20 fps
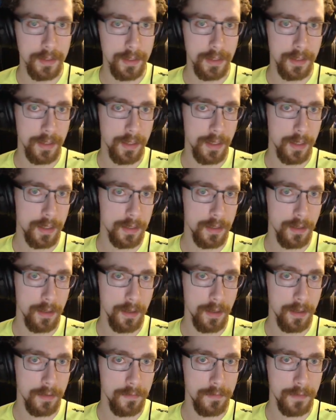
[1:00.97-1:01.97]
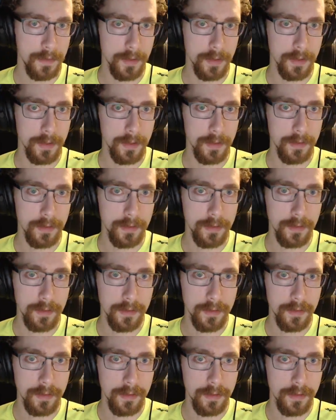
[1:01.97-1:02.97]
it not lawful
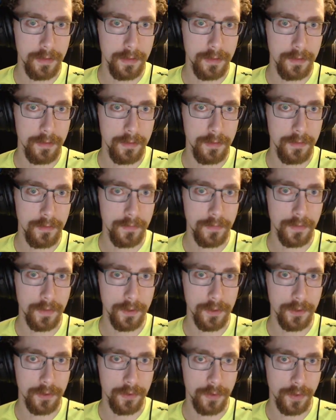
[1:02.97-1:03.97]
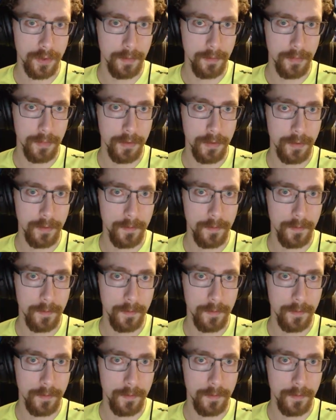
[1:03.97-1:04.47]
for Trump,